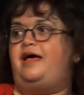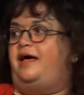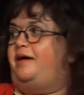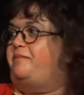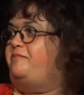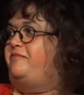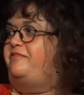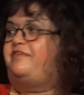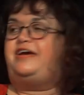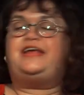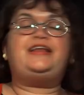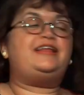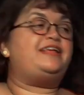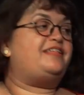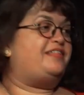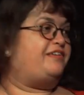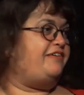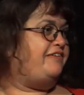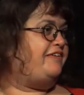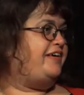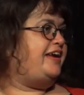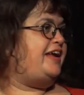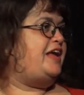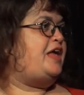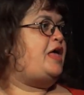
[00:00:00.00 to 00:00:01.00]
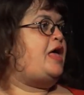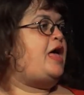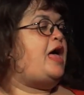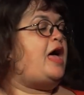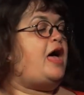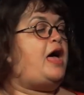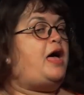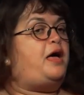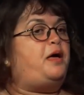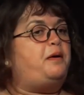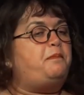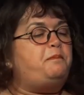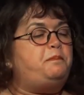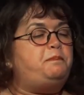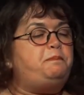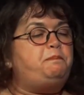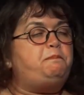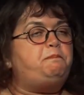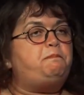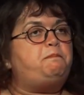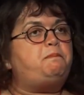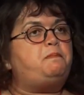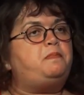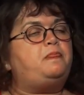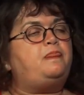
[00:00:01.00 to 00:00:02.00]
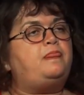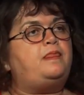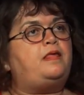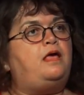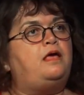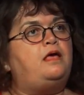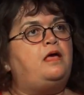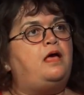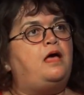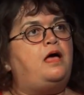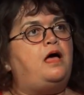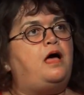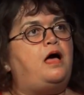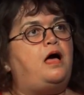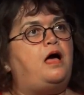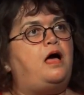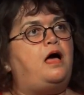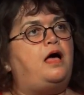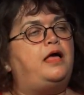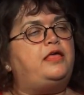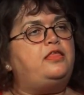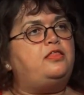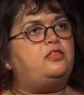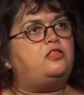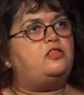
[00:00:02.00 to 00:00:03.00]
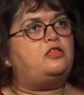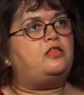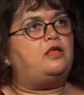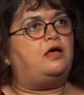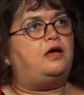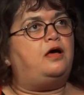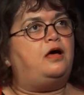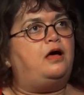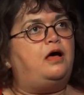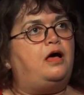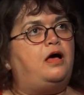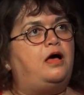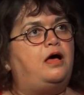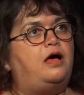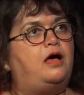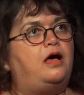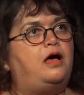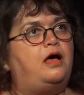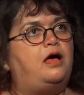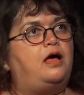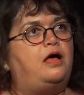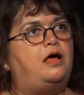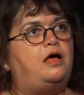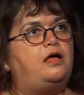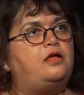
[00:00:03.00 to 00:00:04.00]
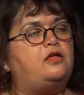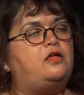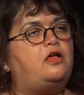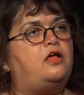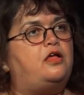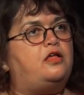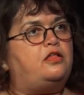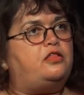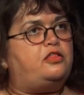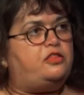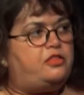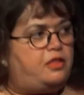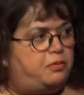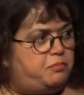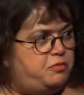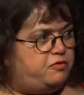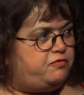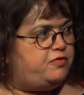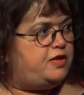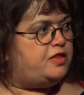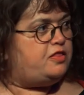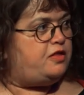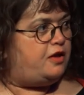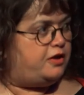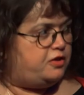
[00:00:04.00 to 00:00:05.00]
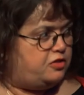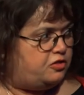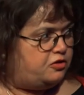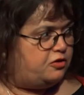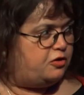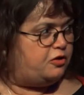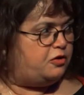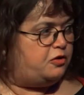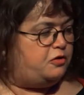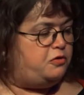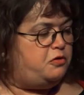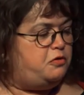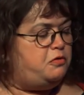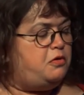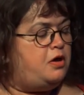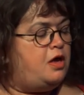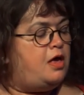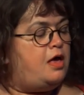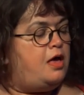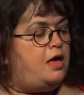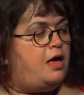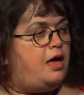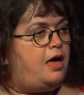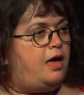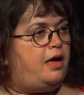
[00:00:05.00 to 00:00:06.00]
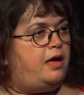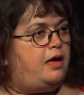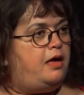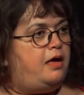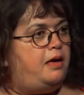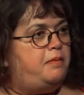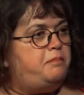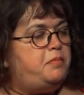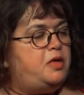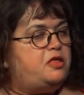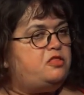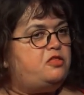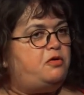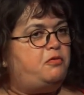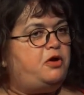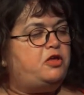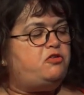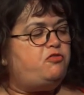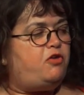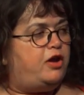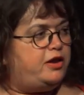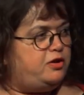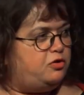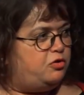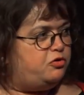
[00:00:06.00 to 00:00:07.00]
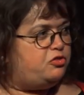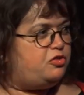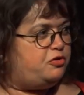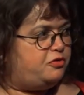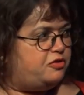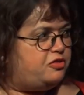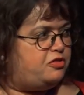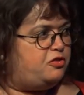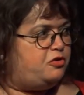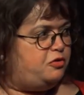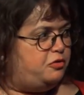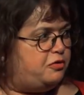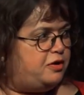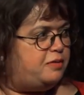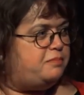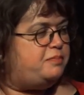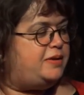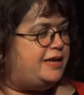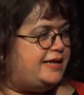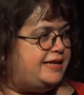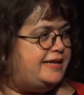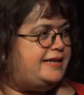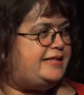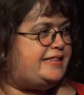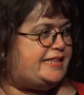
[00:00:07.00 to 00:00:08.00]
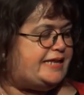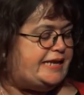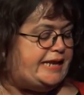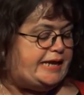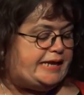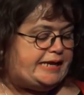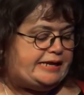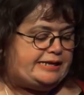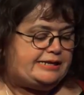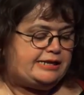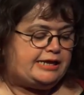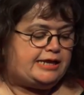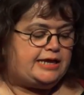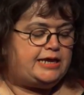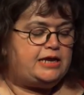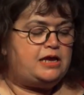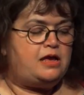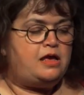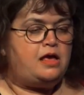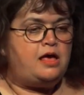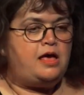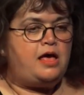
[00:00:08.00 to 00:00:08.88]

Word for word: I'm really sorry. Um, I some of it I do. Um, so I try not not do it too completely cynically.